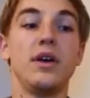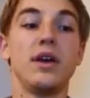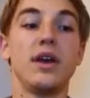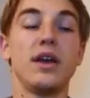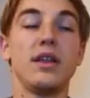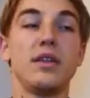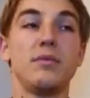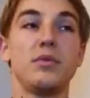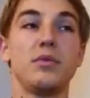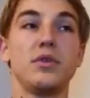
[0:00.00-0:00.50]

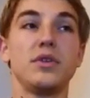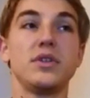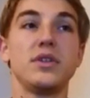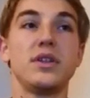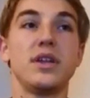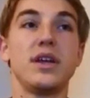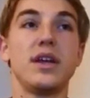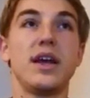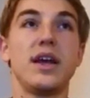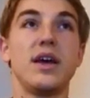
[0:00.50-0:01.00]
and the person
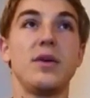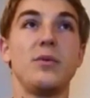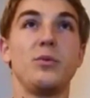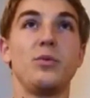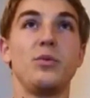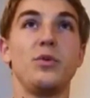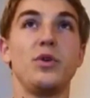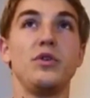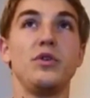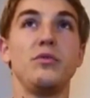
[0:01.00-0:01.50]
that I
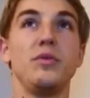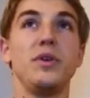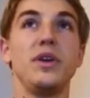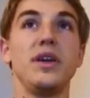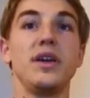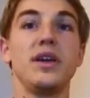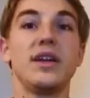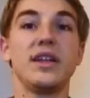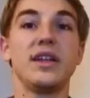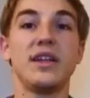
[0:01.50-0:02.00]
will
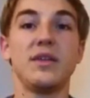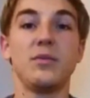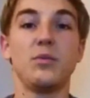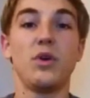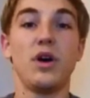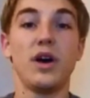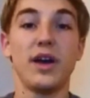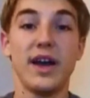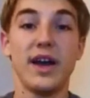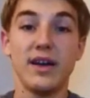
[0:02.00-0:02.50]
be as I
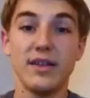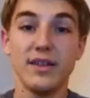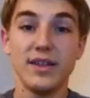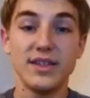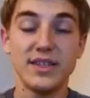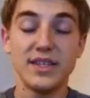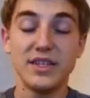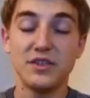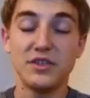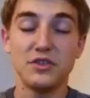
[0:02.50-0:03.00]
walk out of
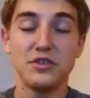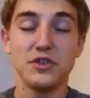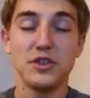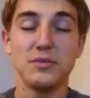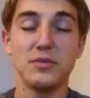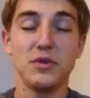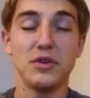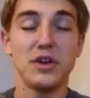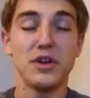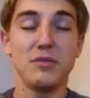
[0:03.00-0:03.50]
this
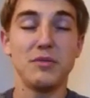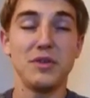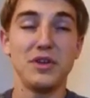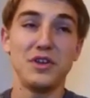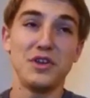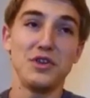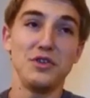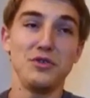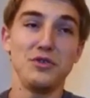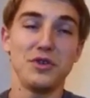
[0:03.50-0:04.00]
internship are going to be
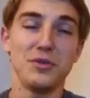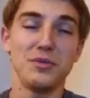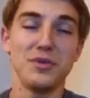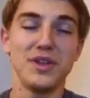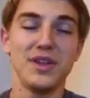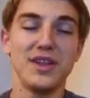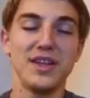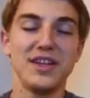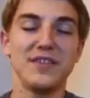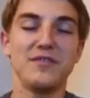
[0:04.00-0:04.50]
two
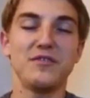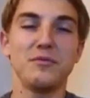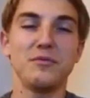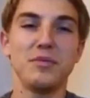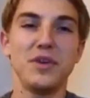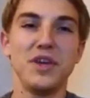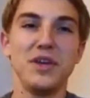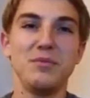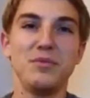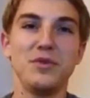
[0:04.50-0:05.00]
completely different
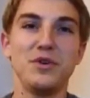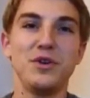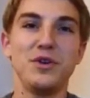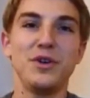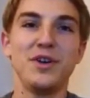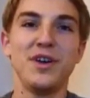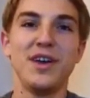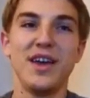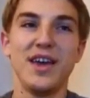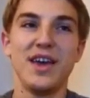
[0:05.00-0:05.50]

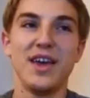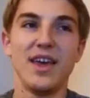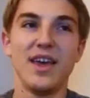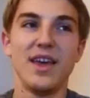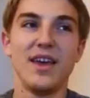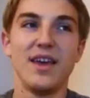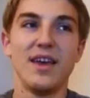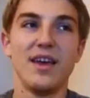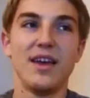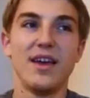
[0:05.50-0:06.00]
people.
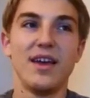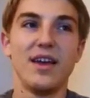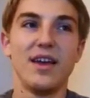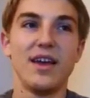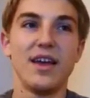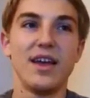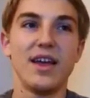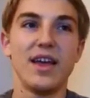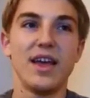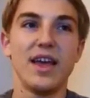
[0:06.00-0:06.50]

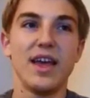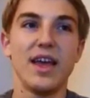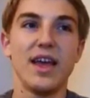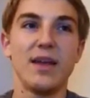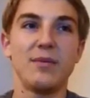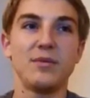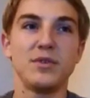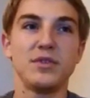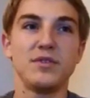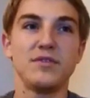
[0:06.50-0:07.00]
And
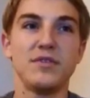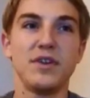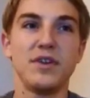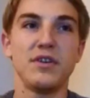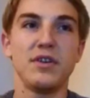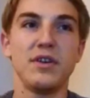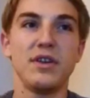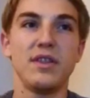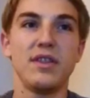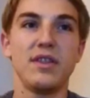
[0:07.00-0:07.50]
I'm just
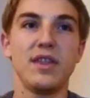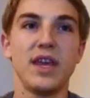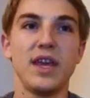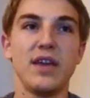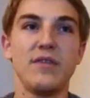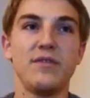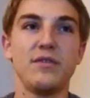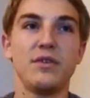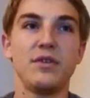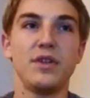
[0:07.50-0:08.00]
very
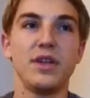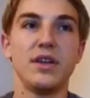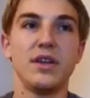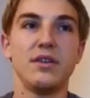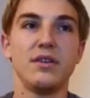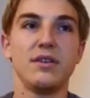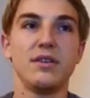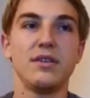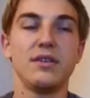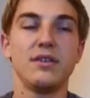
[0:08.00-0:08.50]
thankful and
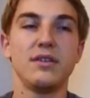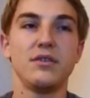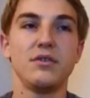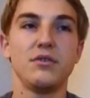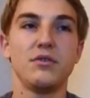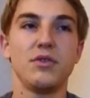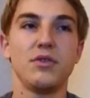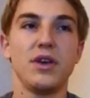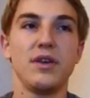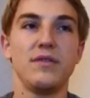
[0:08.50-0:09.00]

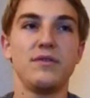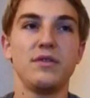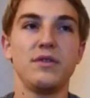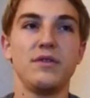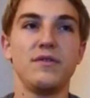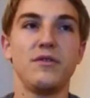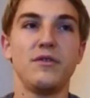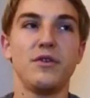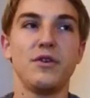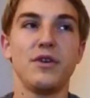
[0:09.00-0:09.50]

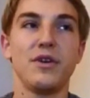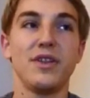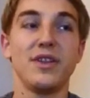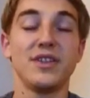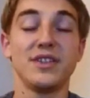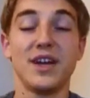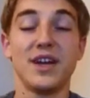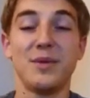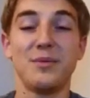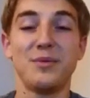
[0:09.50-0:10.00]
grateful for
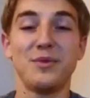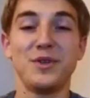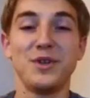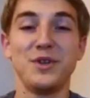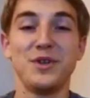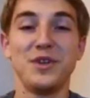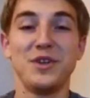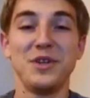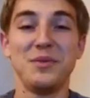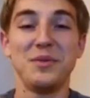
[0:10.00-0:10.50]
this
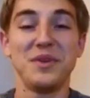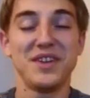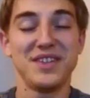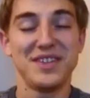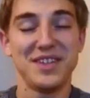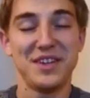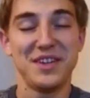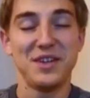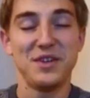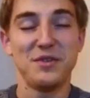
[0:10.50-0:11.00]
opportunity, because
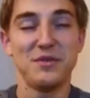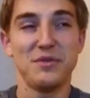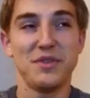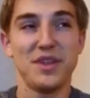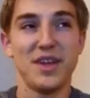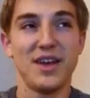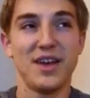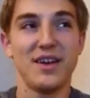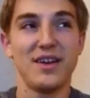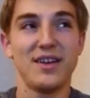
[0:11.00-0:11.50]
I know
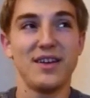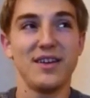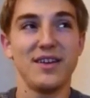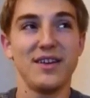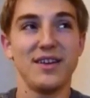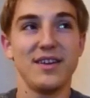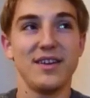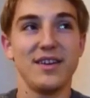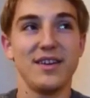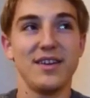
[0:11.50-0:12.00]
that
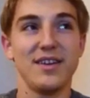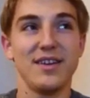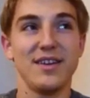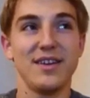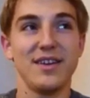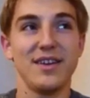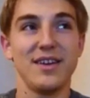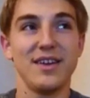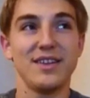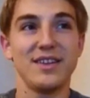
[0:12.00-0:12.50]

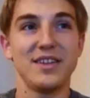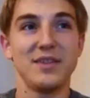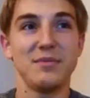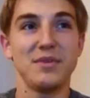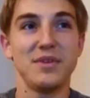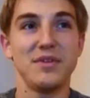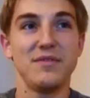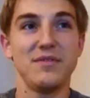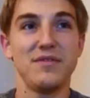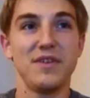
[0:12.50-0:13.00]
it's going to
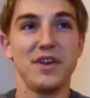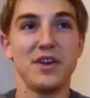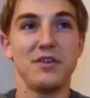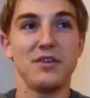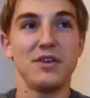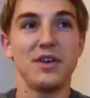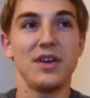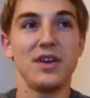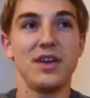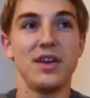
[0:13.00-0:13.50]
be
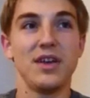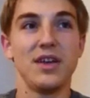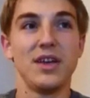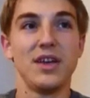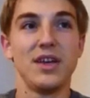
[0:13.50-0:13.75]
very,